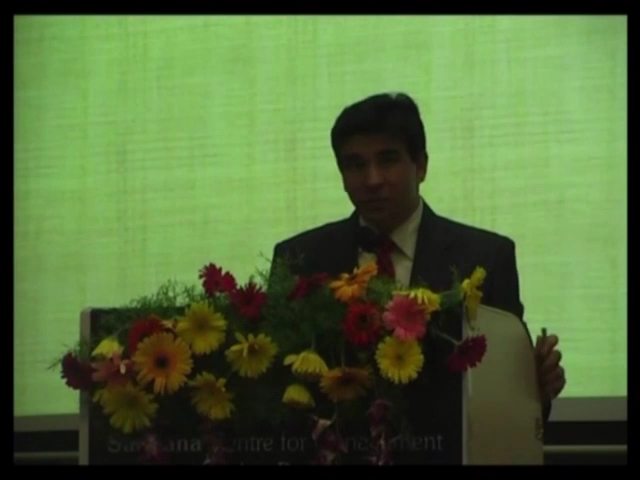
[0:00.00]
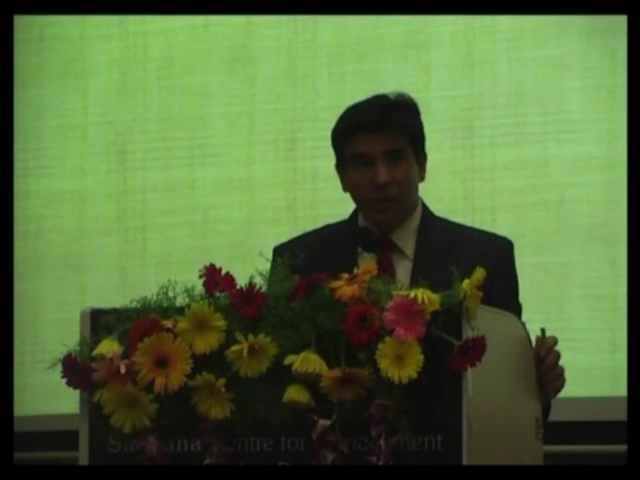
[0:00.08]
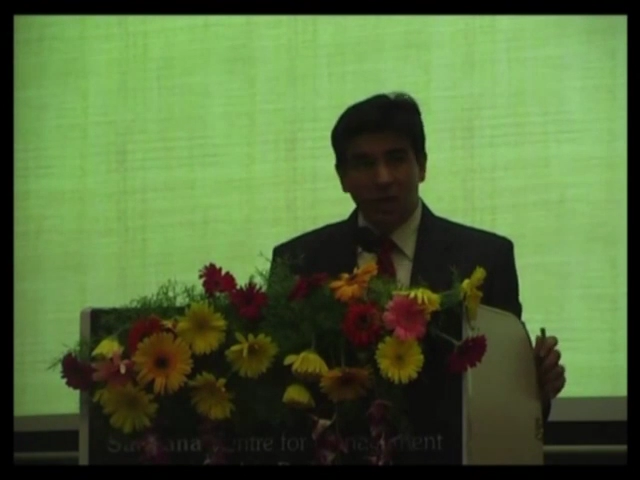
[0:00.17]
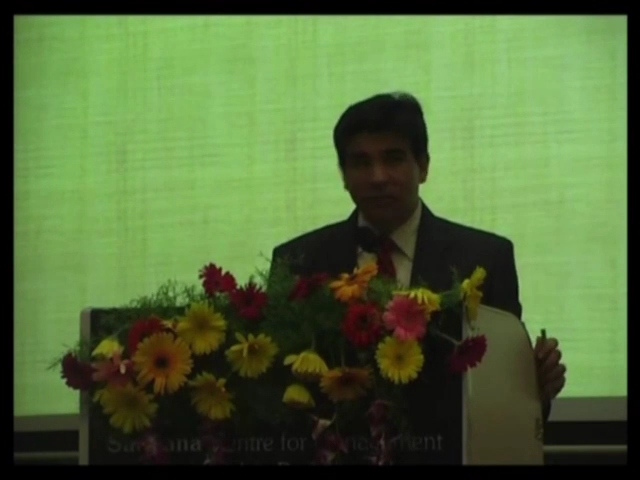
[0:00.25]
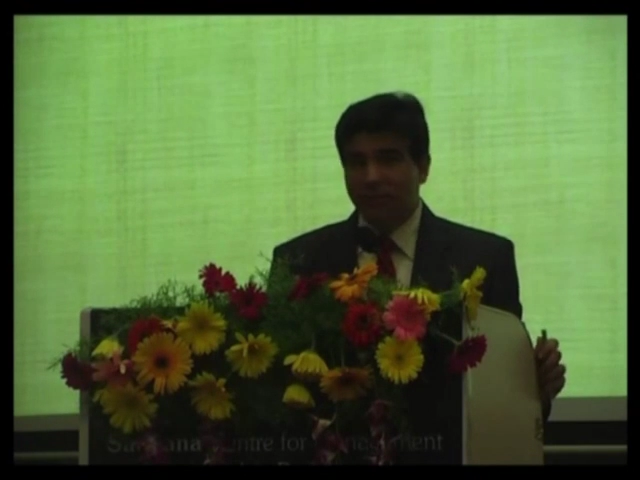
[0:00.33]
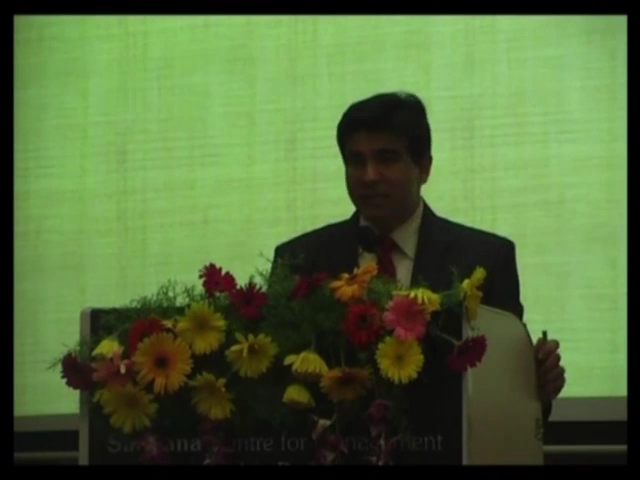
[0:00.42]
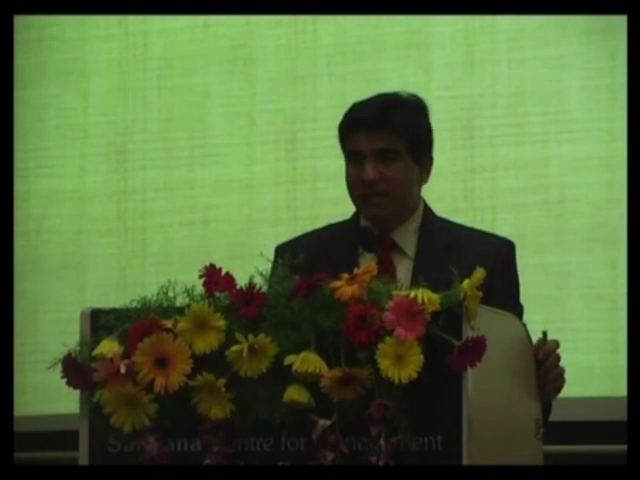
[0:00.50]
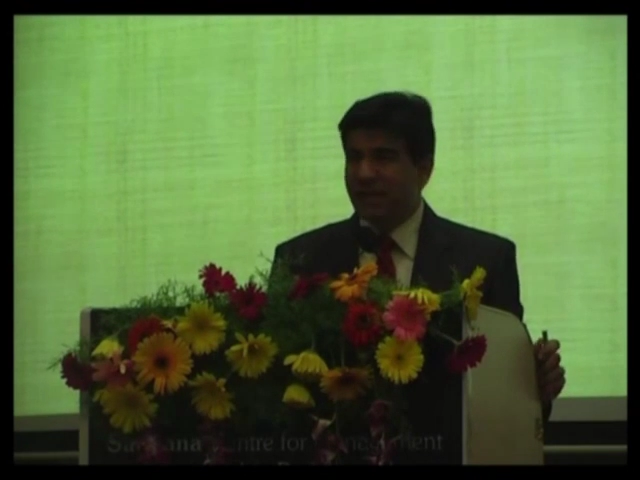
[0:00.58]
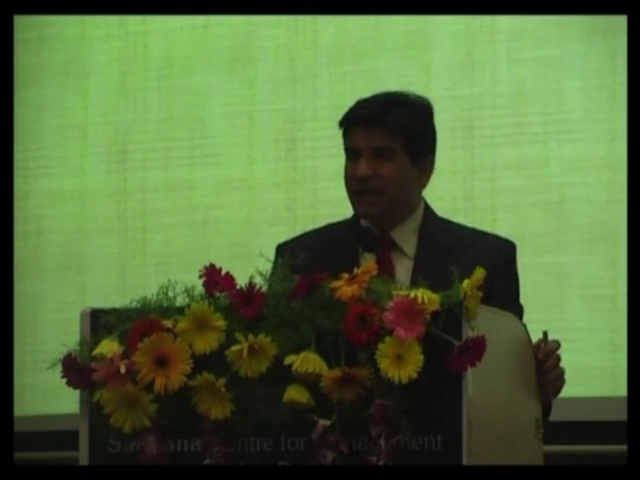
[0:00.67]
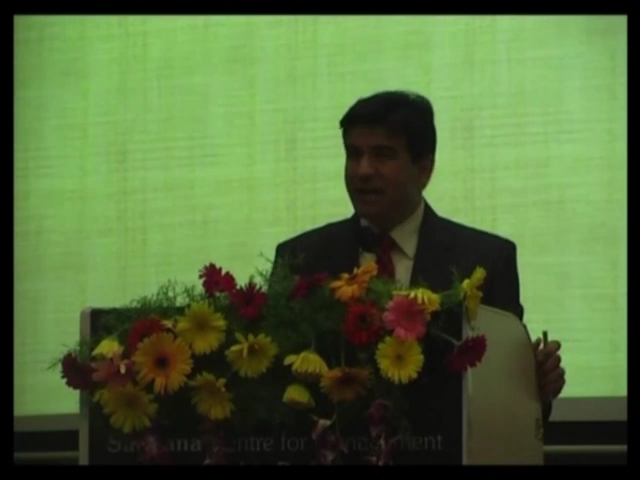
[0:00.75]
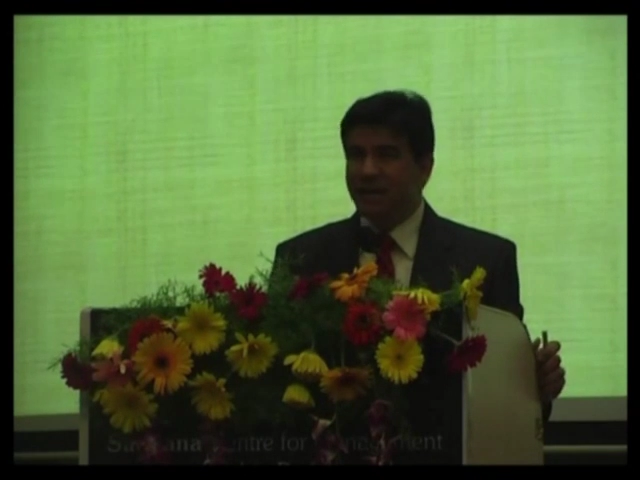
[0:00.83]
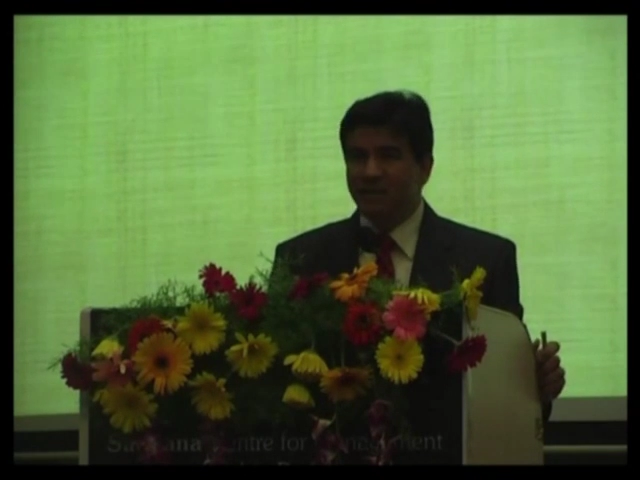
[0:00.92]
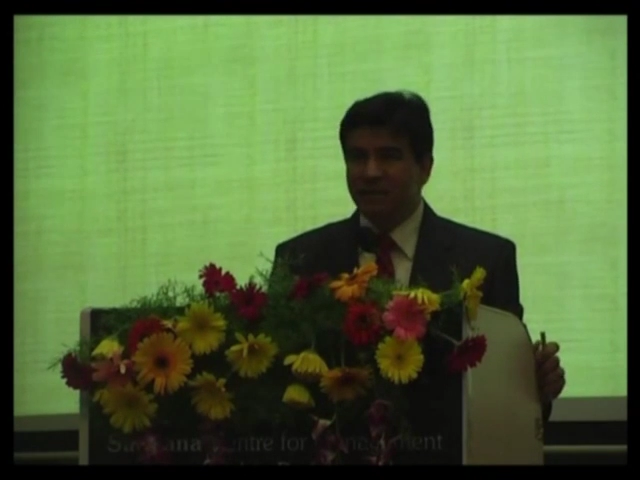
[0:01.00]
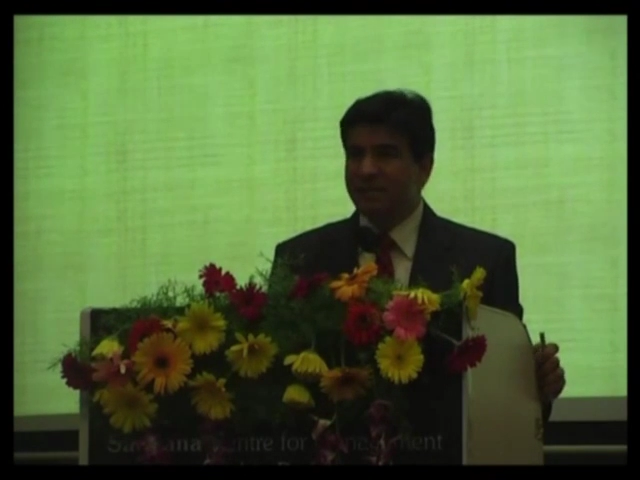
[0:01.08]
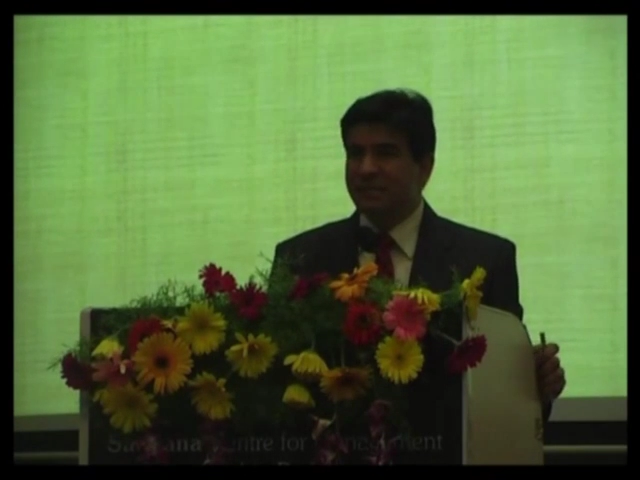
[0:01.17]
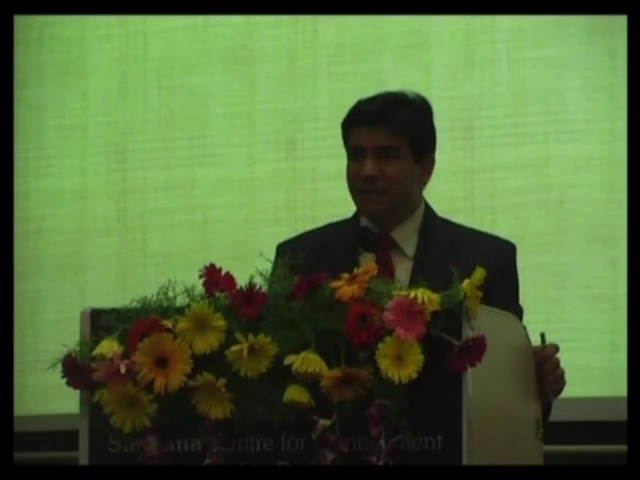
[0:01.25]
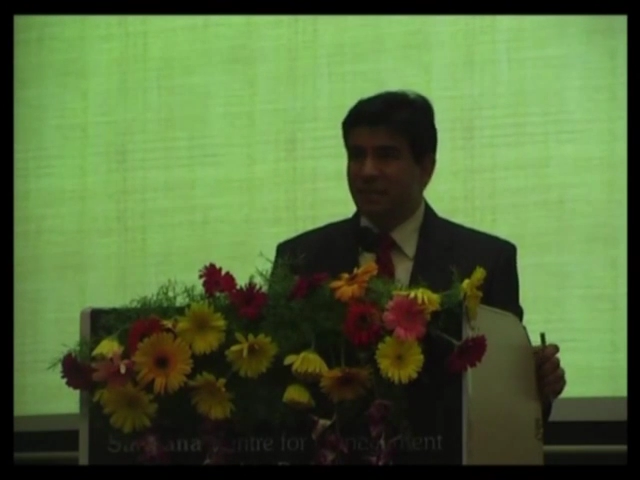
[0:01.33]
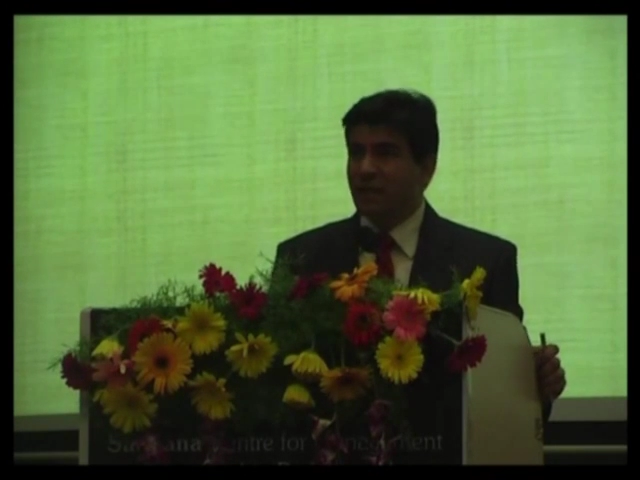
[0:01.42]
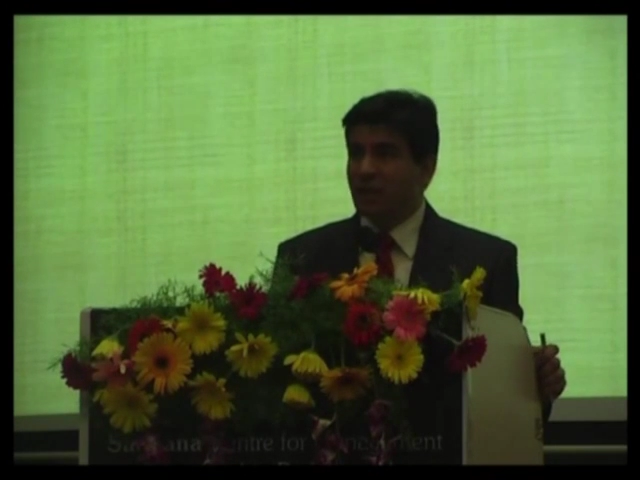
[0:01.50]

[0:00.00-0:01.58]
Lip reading: Kauravas had never seen